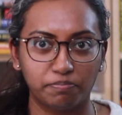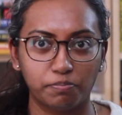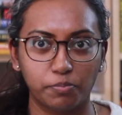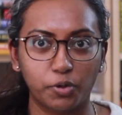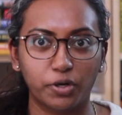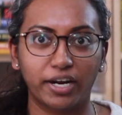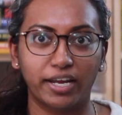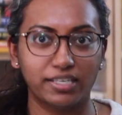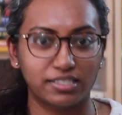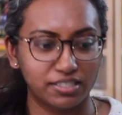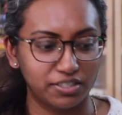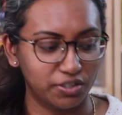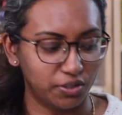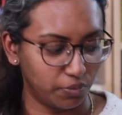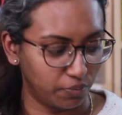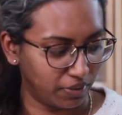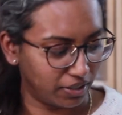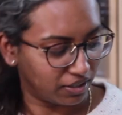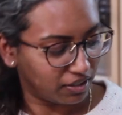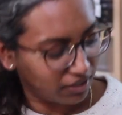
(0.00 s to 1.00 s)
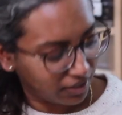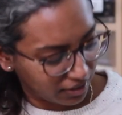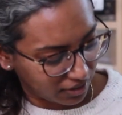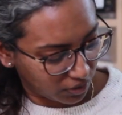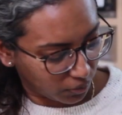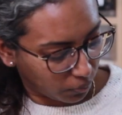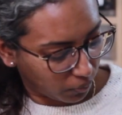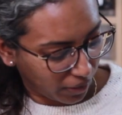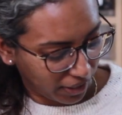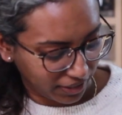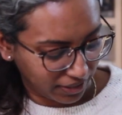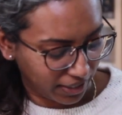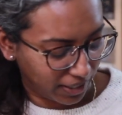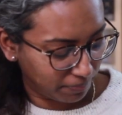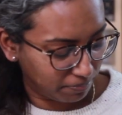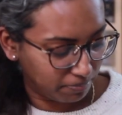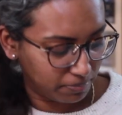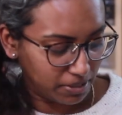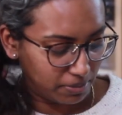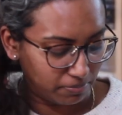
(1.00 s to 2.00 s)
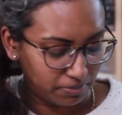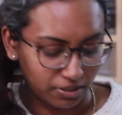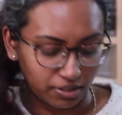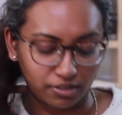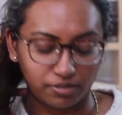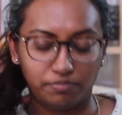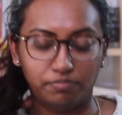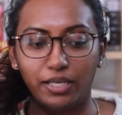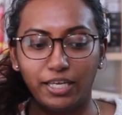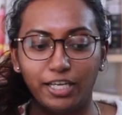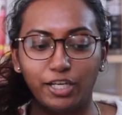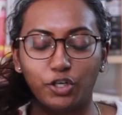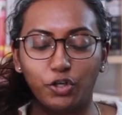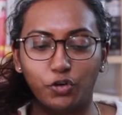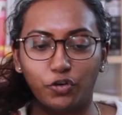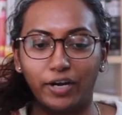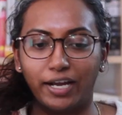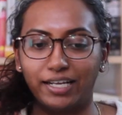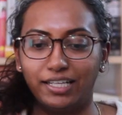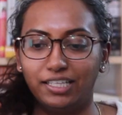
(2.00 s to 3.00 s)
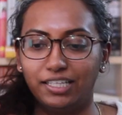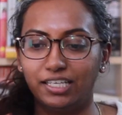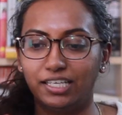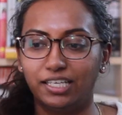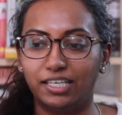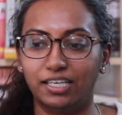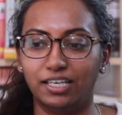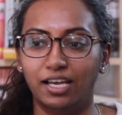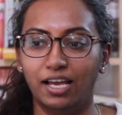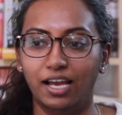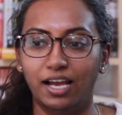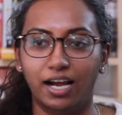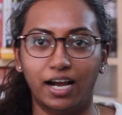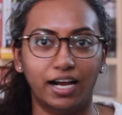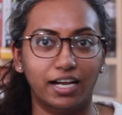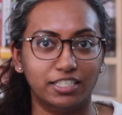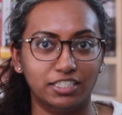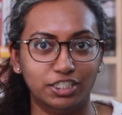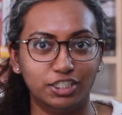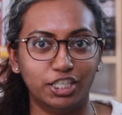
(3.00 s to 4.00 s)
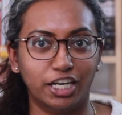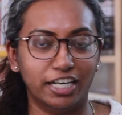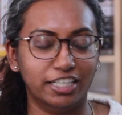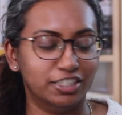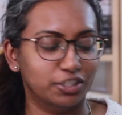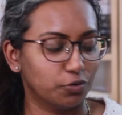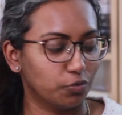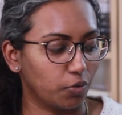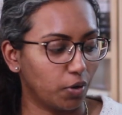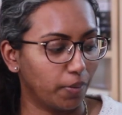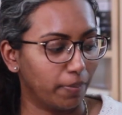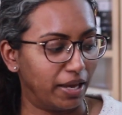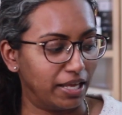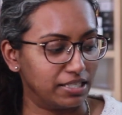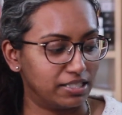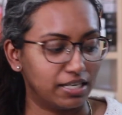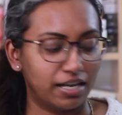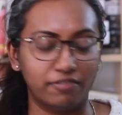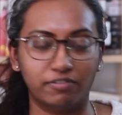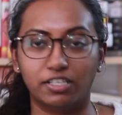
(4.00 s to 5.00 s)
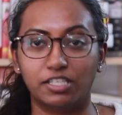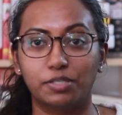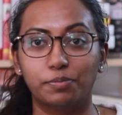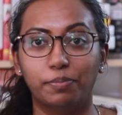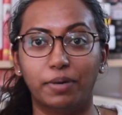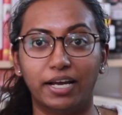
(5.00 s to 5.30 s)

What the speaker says: more has to do with like the way that people incorrectly judge romance novels.